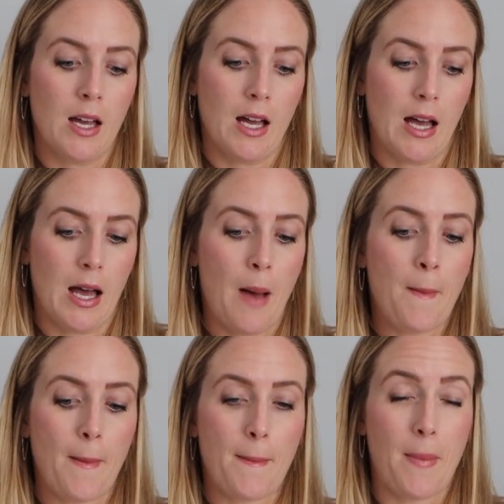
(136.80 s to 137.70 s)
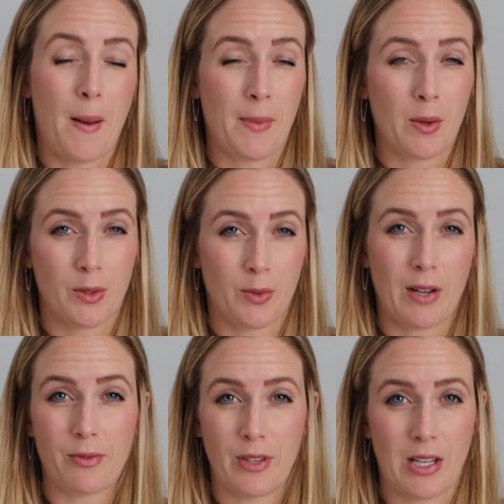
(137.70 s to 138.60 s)
Pumping with the
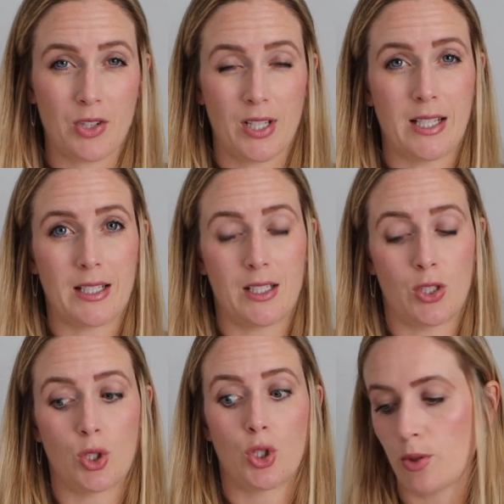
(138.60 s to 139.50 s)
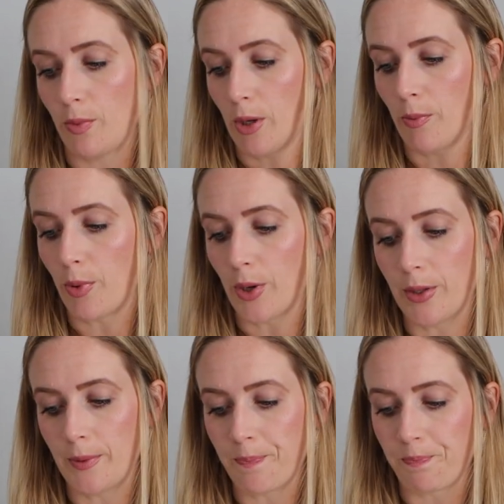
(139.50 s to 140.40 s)
right flange size is super
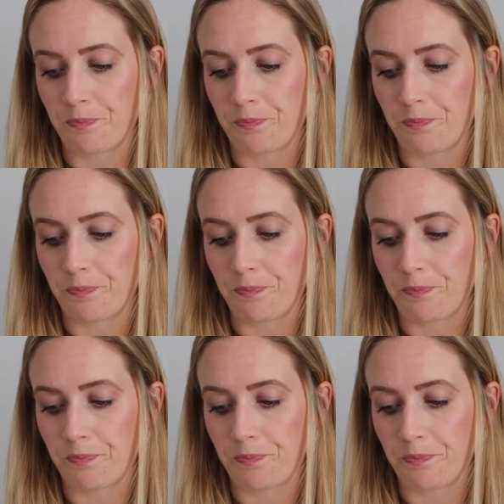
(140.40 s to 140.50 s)
important,